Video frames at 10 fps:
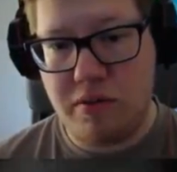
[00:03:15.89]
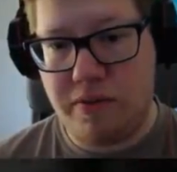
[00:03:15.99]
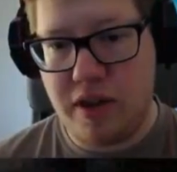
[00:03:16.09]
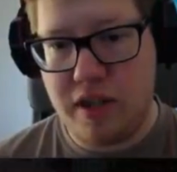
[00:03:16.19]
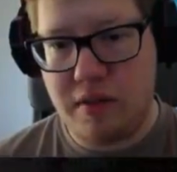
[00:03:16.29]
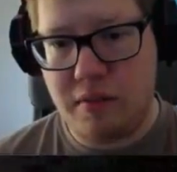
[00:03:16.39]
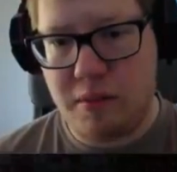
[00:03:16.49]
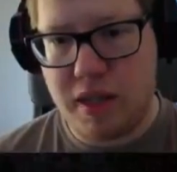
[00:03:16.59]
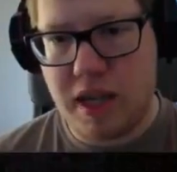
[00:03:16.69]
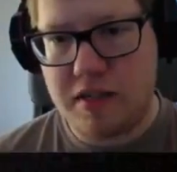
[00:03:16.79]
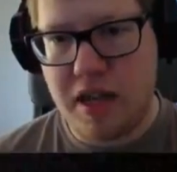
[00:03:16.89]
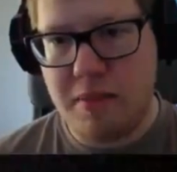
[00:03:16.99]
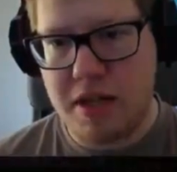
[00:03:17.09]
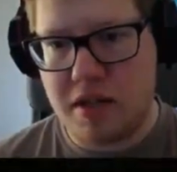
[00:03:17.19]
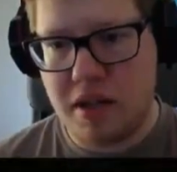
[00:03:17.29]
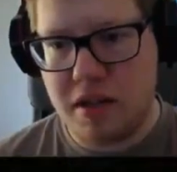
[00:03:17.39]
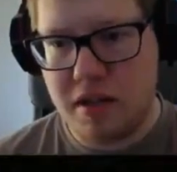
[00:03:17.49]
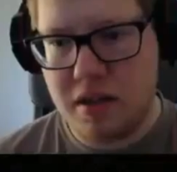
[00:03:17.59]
thing. Oh my god, damn it!